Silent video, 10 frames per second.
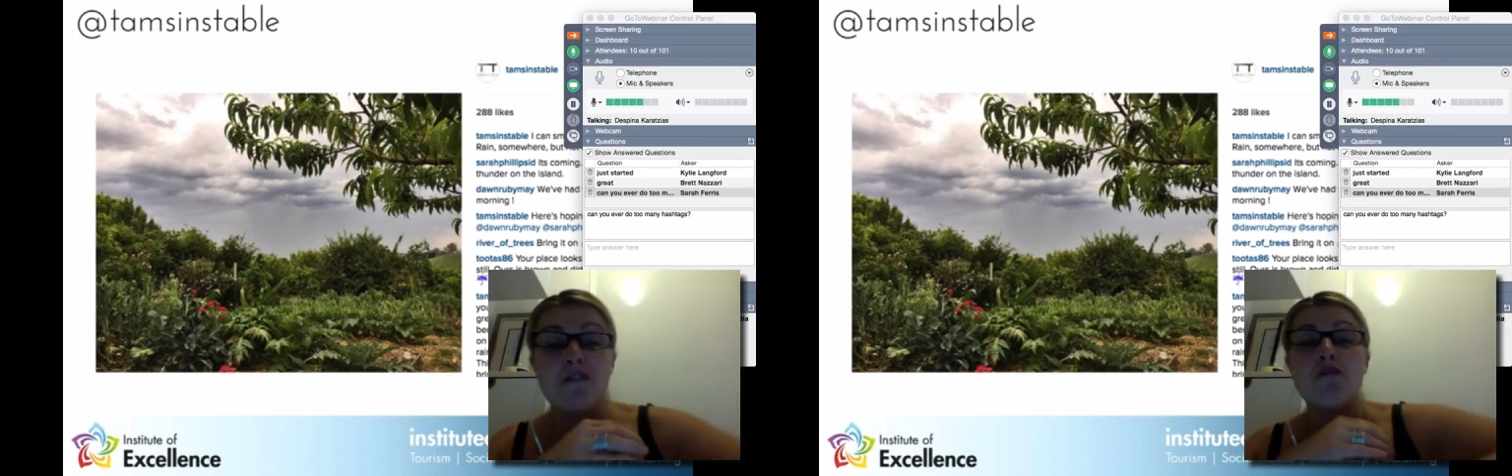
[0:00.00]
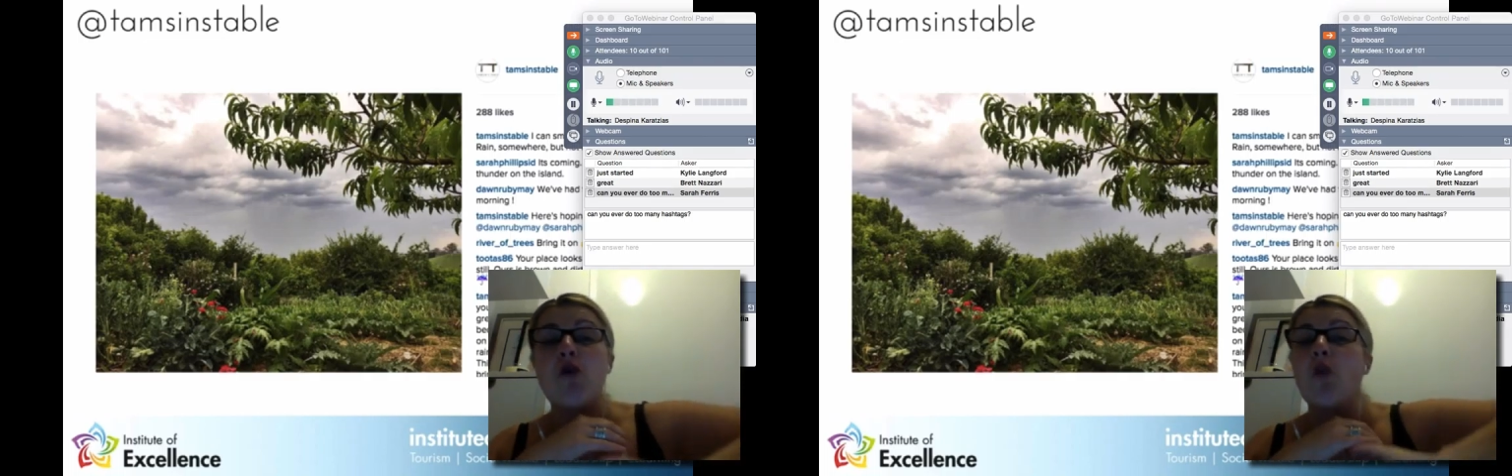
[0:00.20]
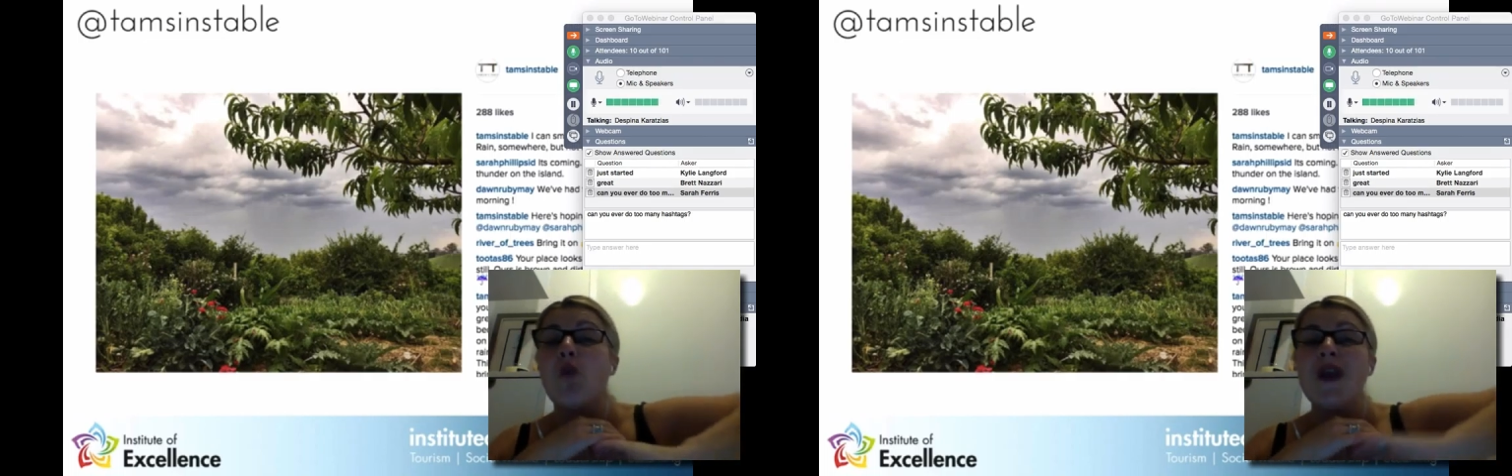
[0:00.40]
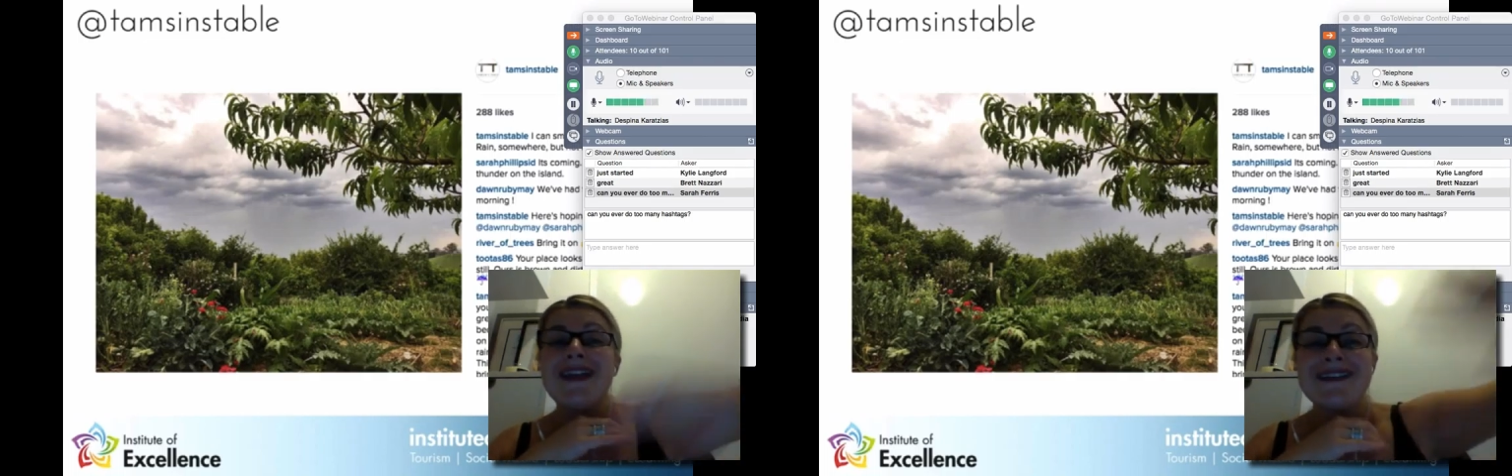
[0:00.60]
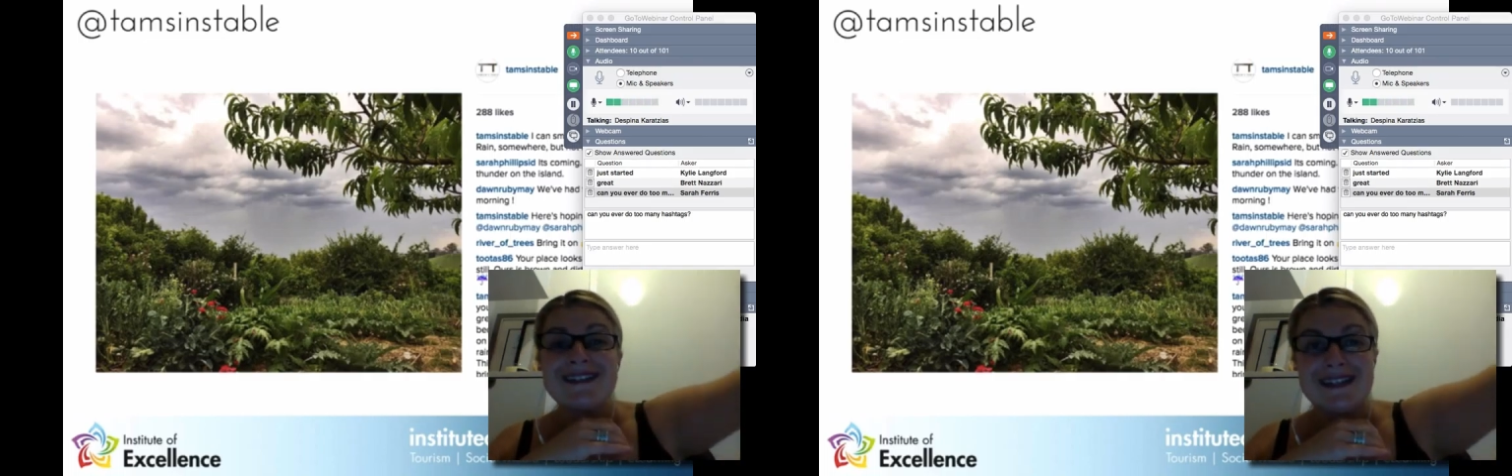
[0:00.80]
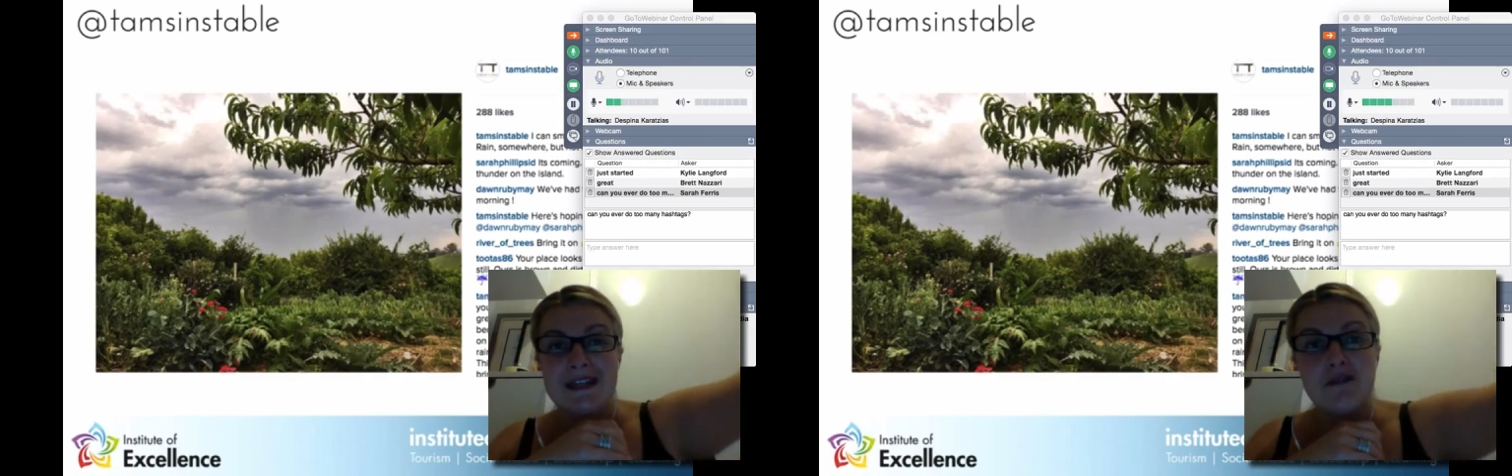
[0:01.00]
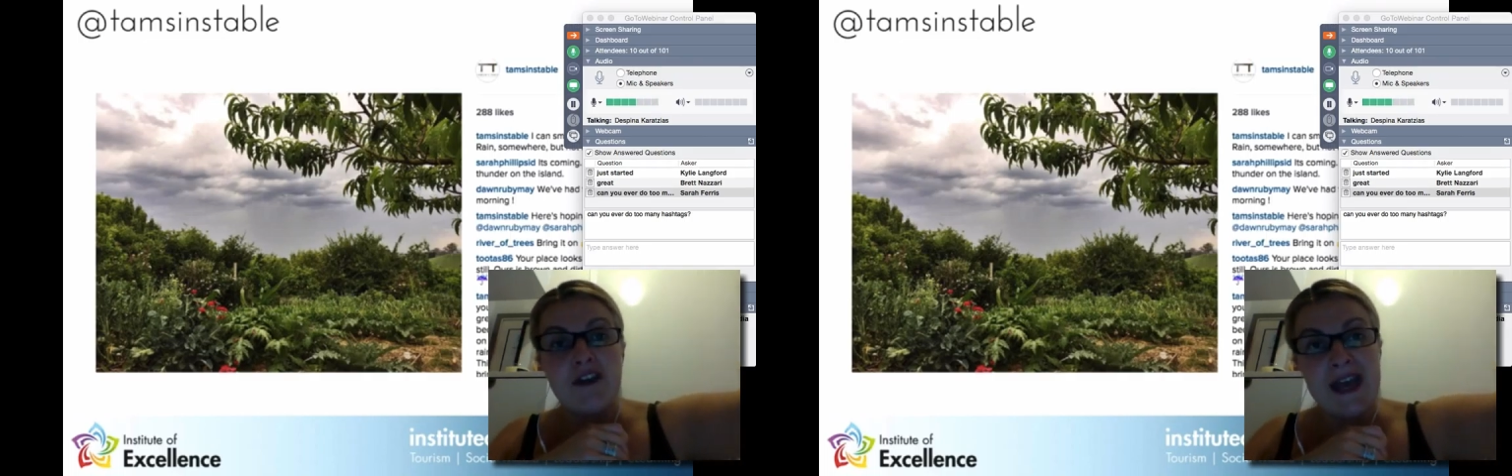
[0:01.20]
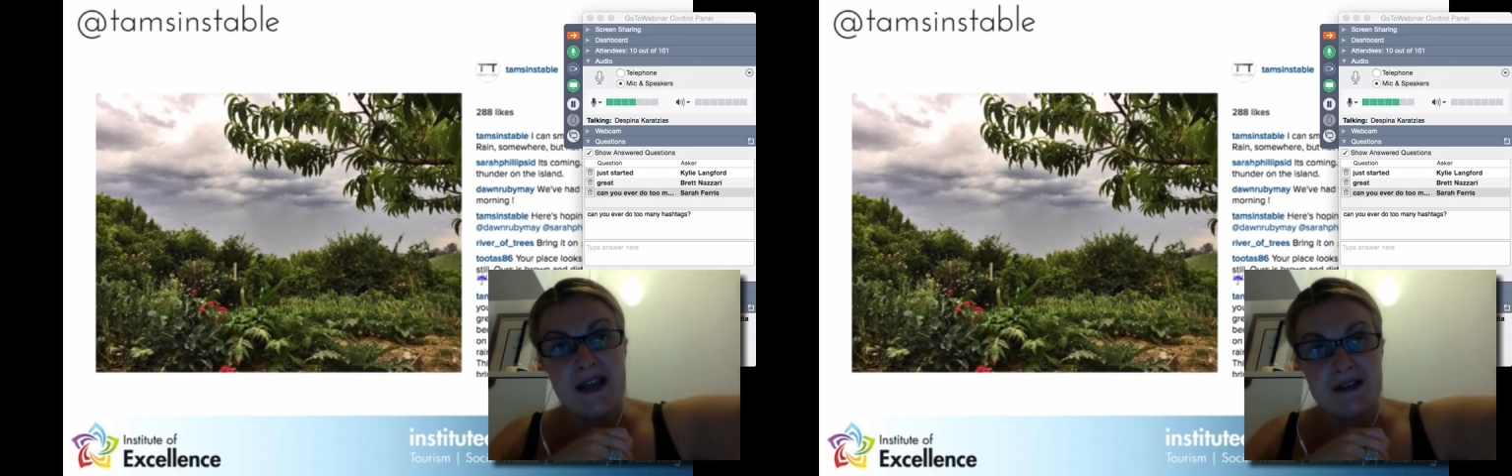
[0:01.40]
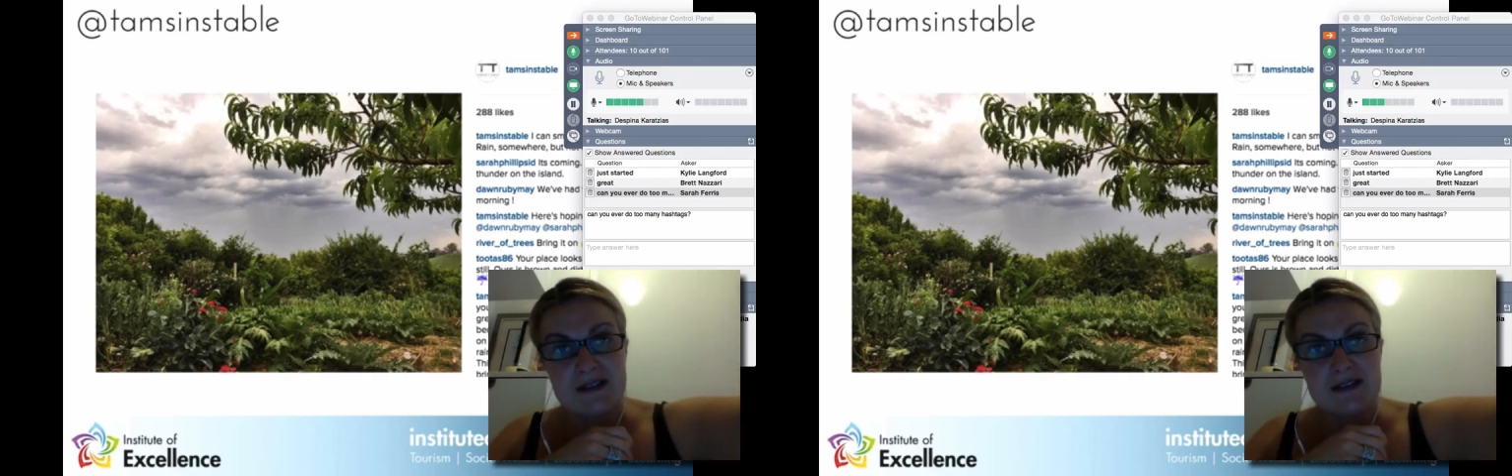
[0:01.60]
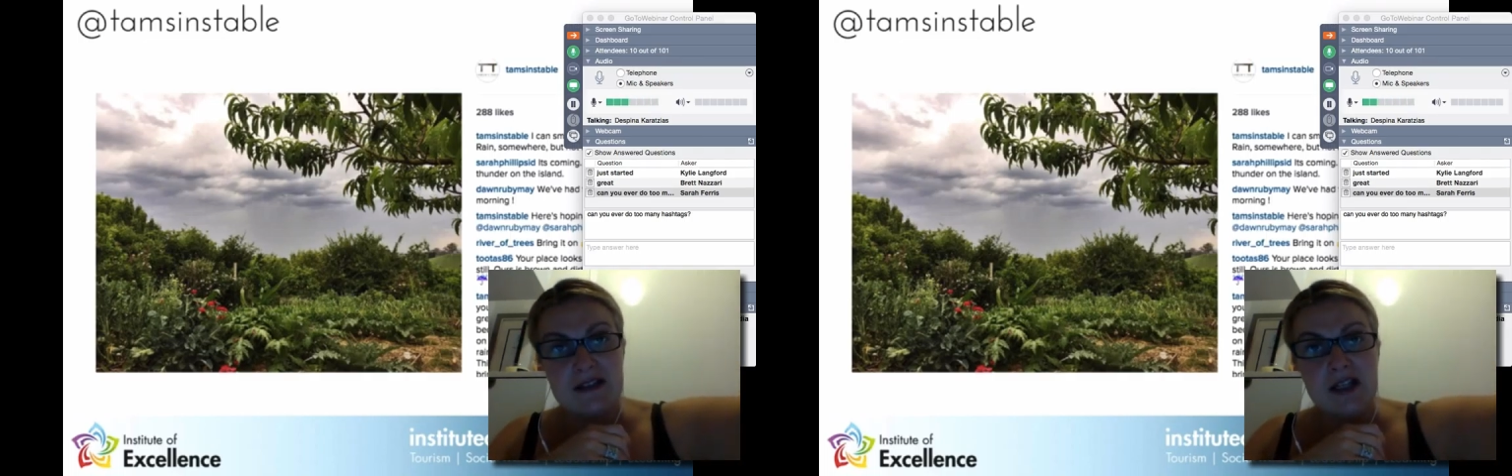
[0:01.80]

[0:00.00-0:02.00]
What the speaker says: for weeks in advance.